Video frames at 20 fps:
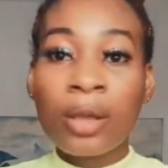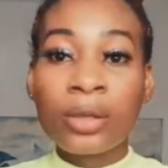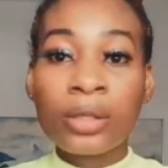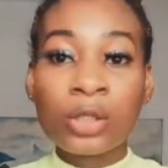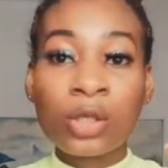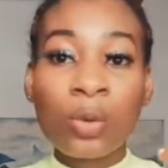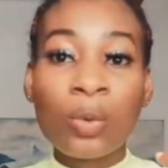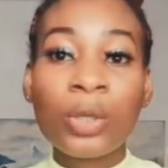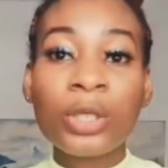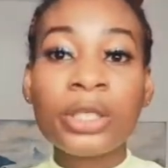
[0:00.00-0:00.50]

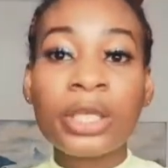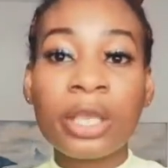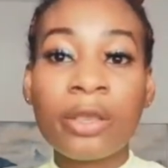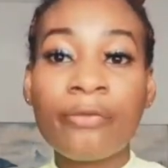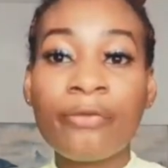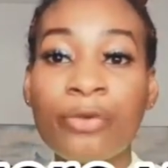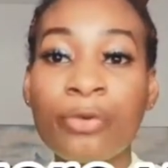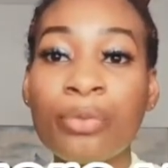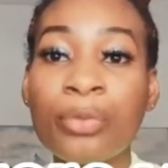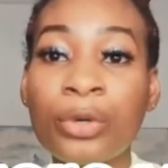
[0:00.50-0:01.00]
someone
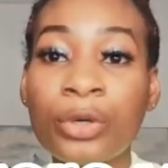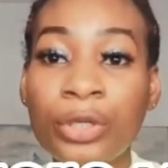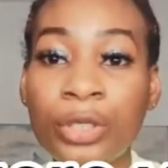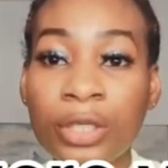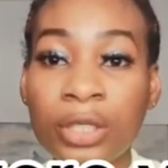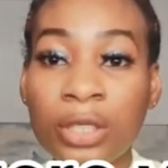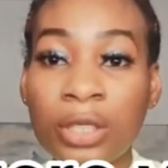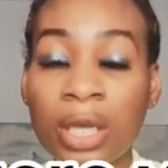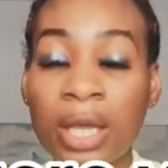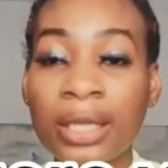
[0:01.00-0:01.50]
gave you
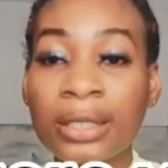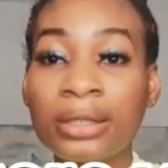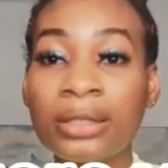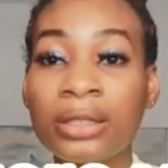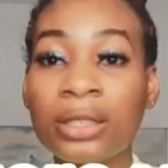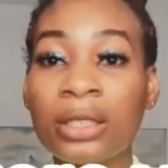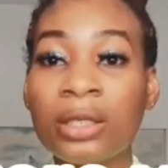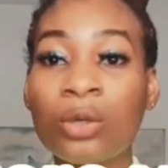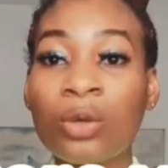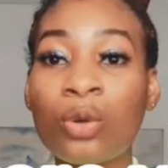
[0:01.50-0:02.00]
money and
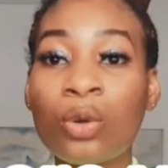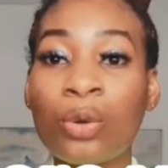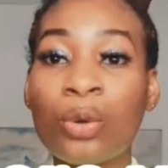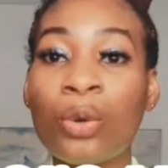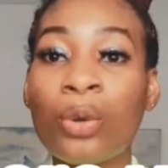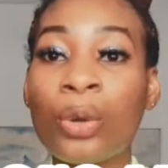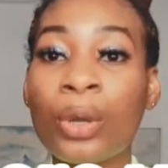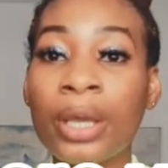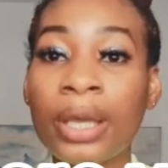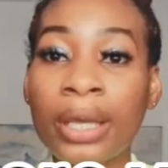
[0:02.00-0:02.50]
say,
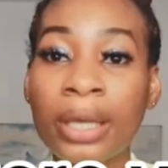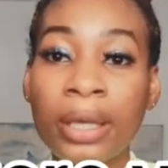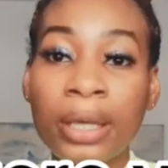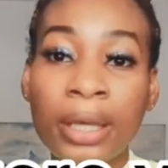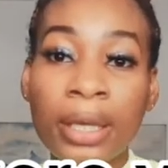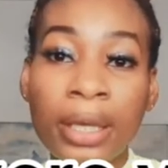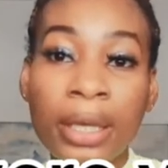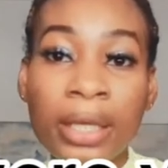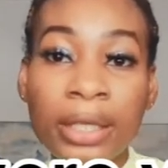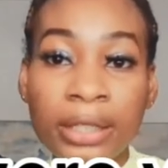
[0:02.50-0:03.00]
oh,
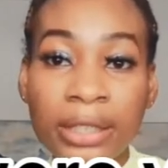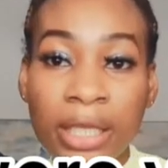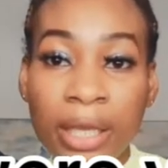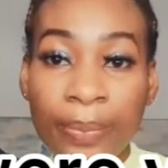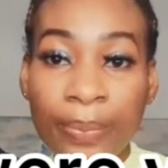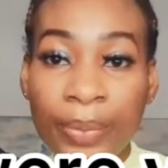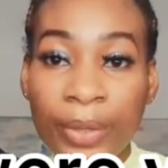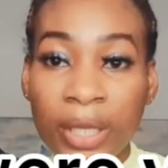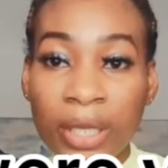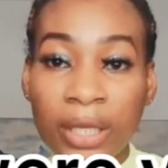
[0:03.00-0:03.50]

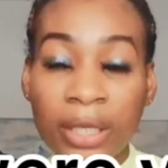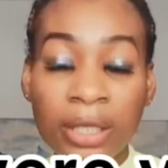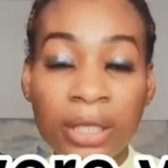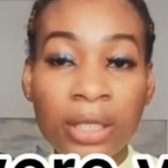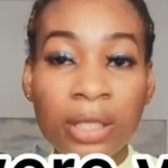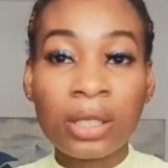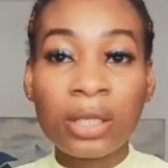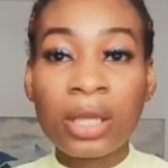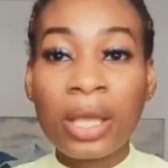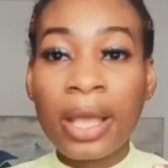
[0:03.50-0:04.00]
NJP,
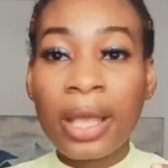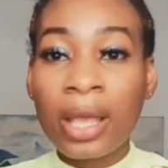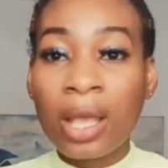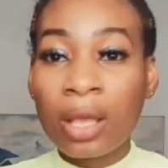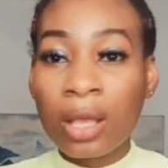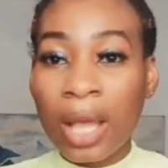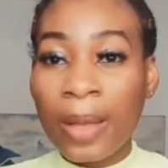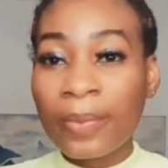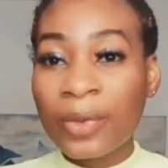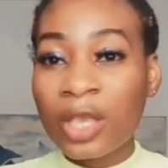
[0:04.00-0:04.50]

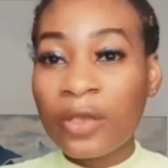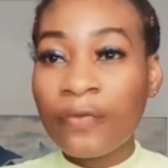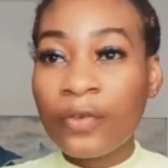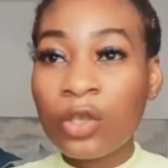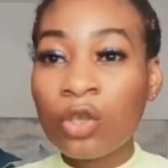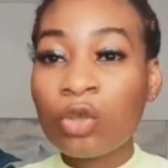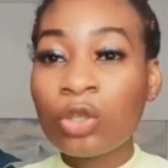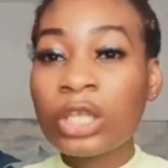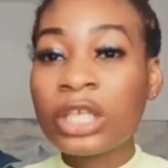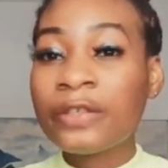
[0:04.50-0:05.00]
I'm
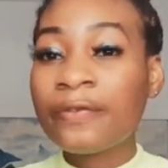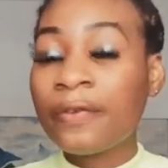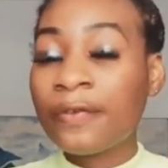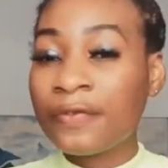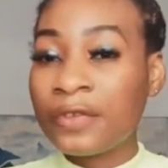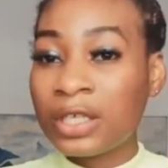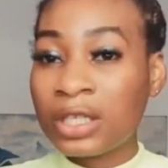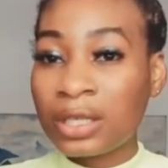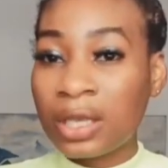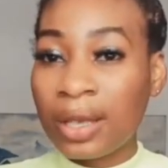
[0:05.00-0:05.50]
giving you this
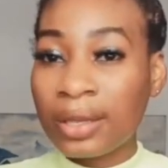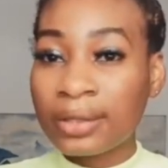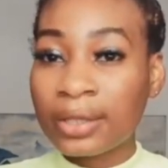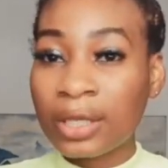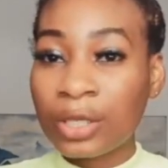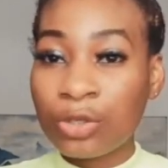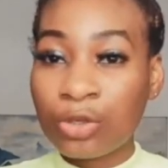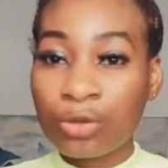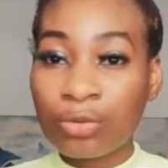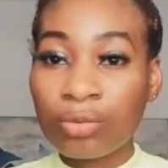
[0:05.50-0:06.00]

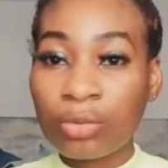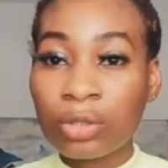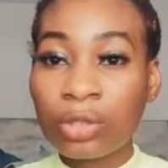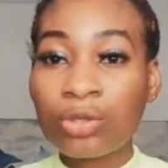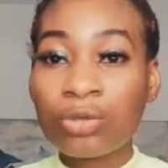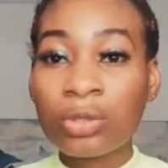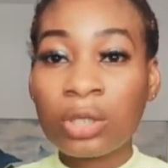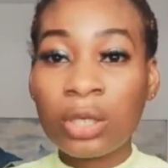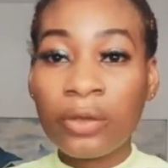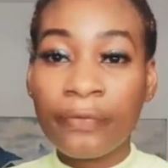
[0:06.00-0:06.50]
50,000 euros
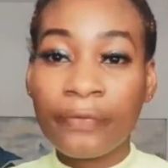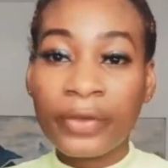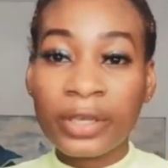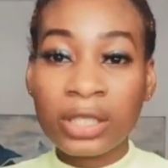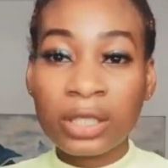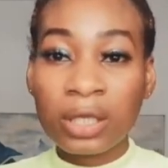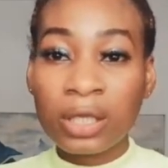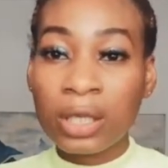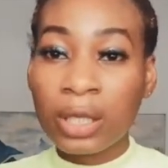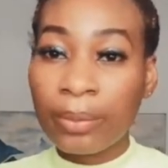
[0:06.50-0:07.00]
to
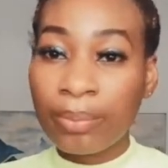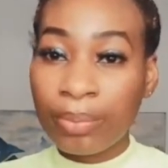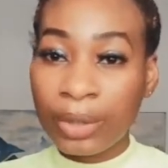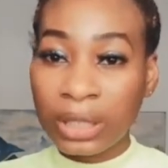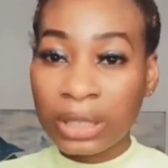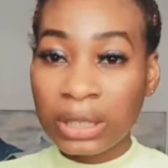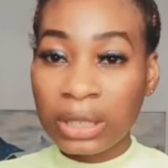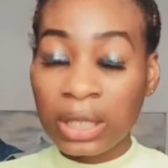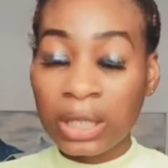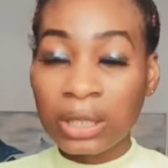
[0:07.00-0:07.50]
invest in a
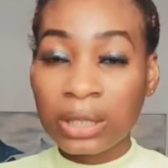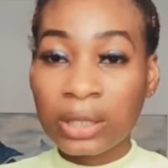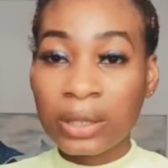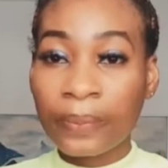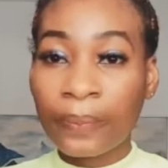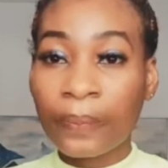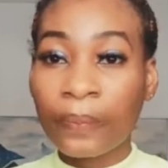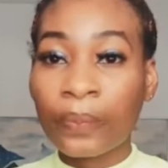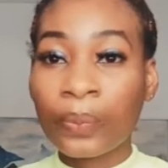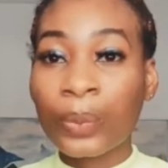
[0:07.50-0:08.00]
business
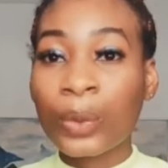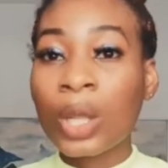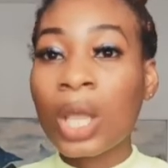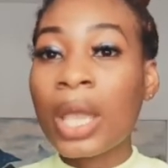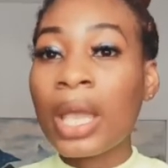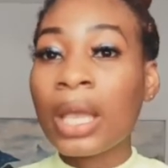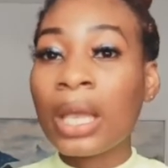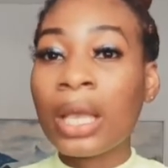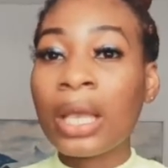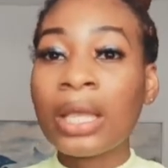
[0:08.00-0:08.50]

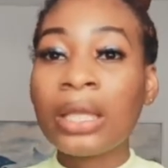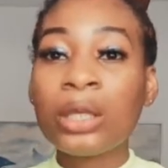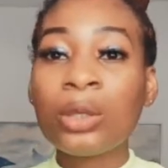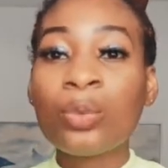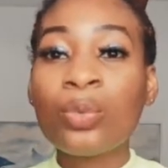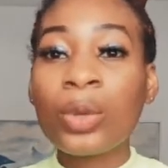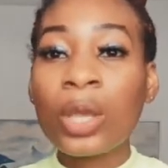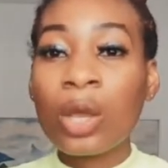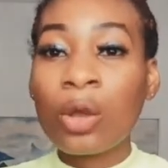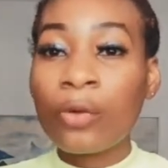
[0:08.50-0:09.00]

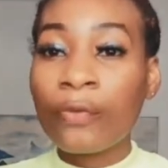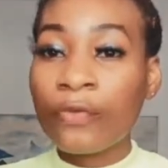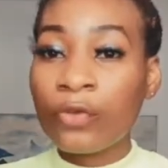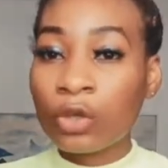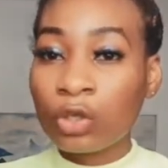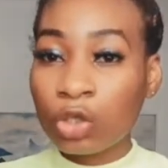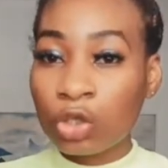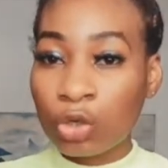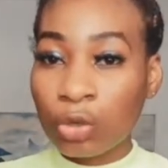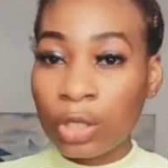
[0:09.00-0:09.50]
anywhere of
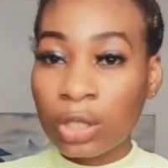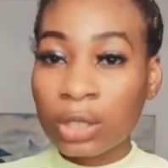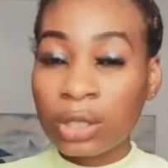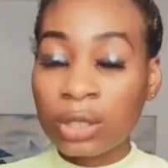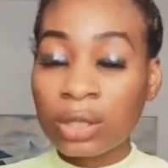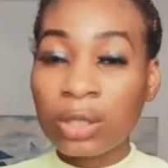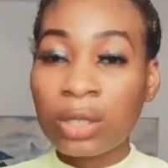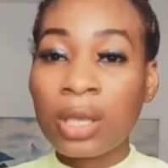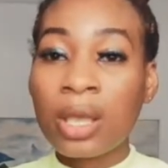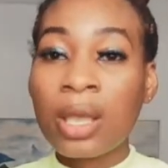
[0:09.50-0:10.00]
your choice